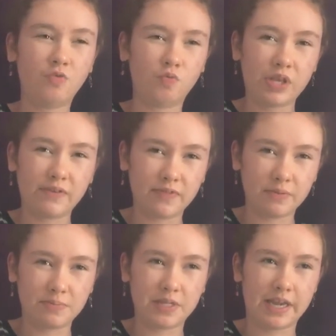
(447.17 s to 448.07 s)
weave
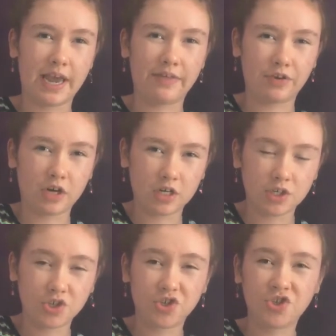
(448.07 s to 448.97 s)
them together
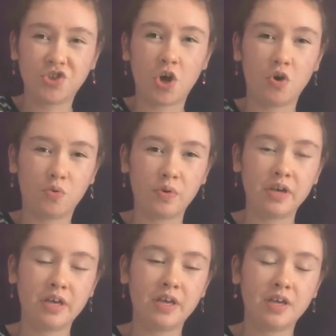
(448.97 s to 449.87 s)
so
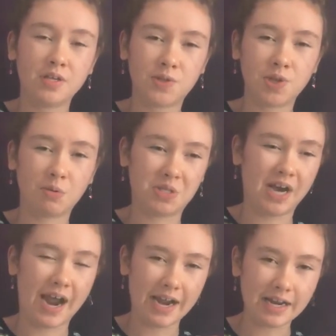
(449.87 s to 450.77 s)

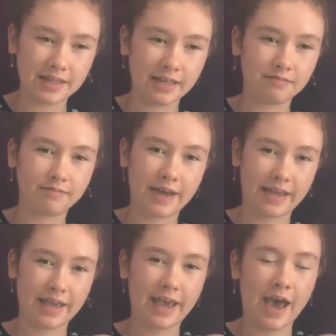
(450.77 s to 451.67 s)
tight that like
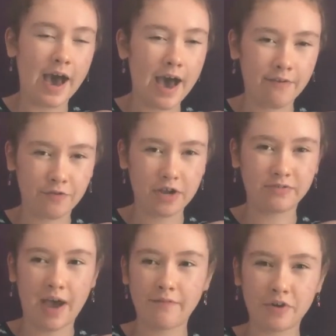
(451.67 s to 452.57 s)

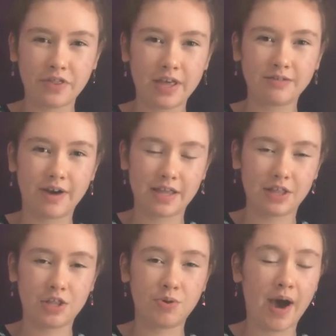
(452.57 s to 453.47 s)
everything, like
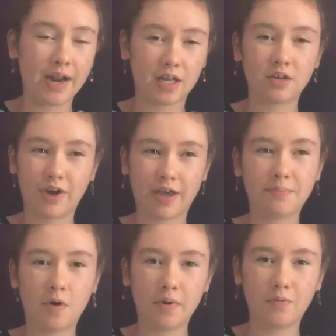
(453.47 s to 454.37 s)
you had a click
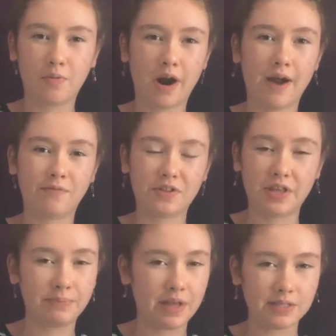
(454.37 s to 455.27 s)
moment where
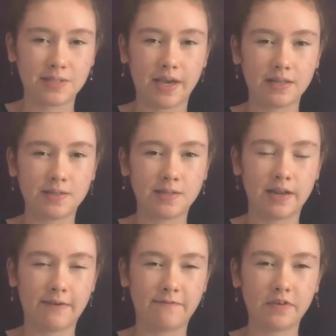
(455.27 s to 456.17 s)
everything made sense. And
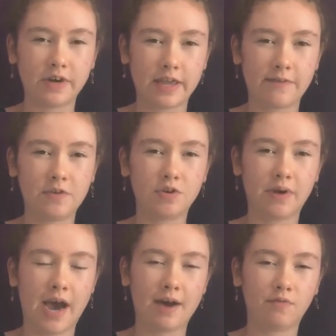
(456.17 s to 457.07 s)
I feel like if you don't
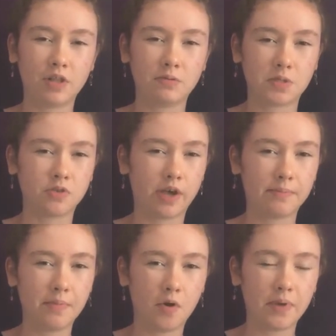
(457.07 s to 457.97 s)
have one of those click
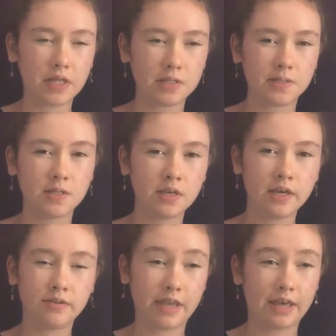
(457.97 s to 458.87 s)
moments,
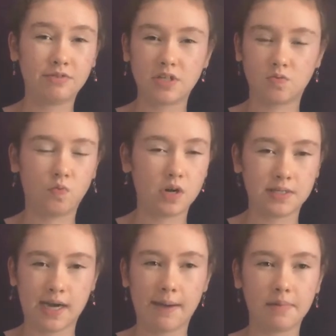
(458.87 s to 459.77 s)
like at least one
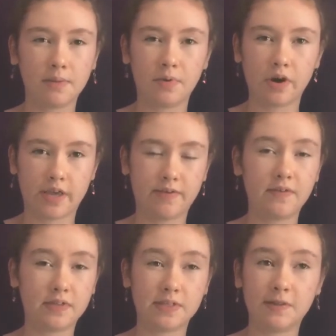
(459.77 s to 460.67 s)
time in the book, even if
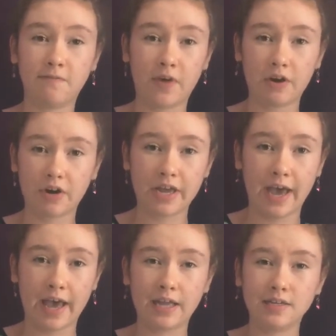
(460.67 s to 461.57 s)
it's the very
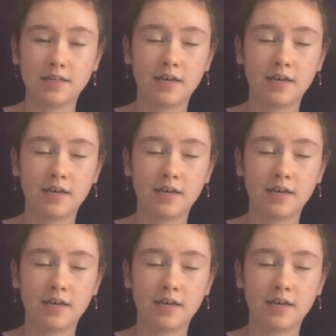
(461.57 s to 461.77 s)
end,